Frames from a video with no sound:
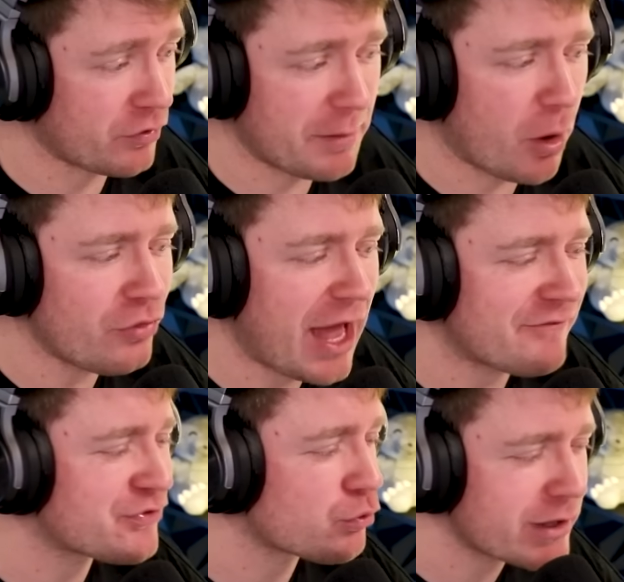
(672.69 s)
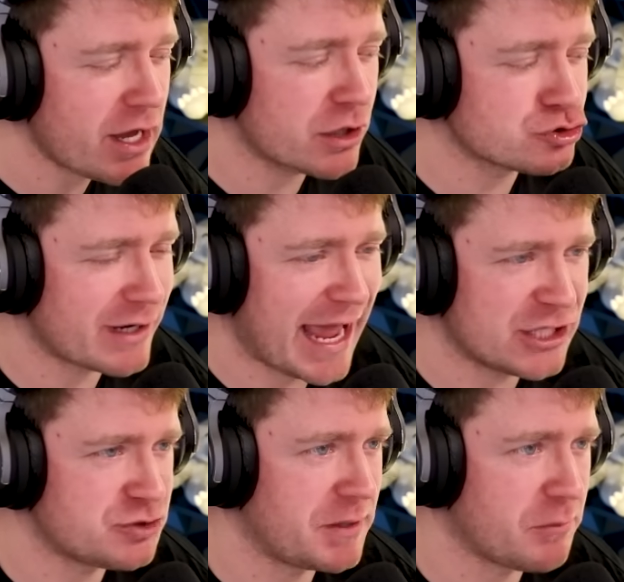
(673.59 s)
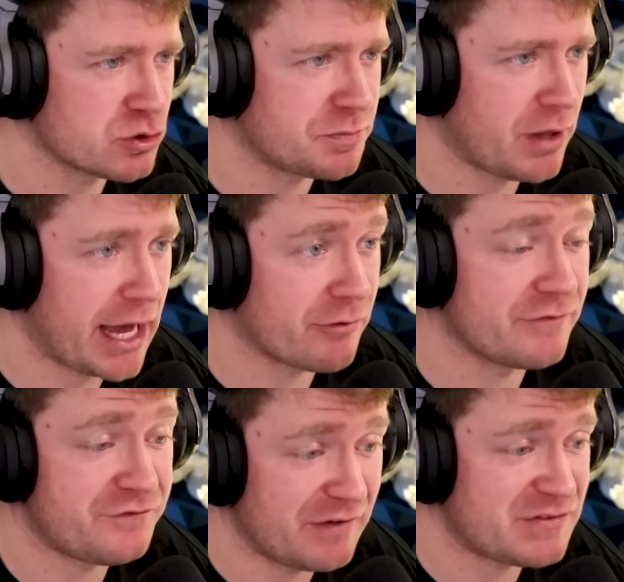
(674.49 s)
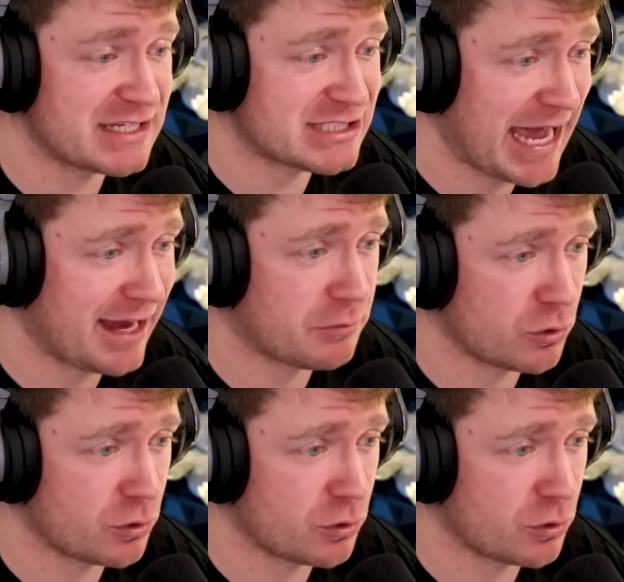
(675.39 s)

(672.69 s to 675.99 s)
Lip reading: They both have 300 HP multiplier and 50 attack